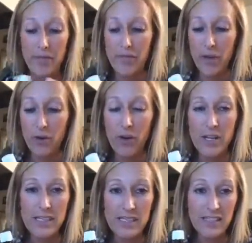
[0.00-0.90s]
there
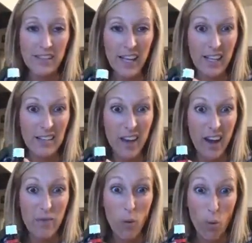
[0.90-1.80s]
is still like a lot
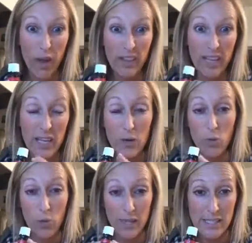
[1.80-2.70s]
of oily
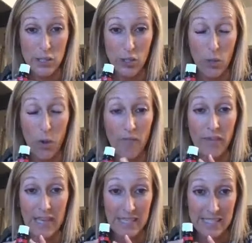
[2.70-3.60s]
residue on
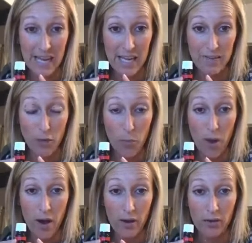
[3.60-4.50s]
the inside of your
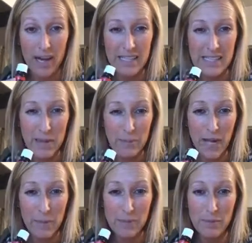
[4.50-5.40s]
bottle, and
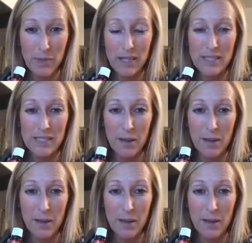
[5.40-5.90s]
sometimes maybe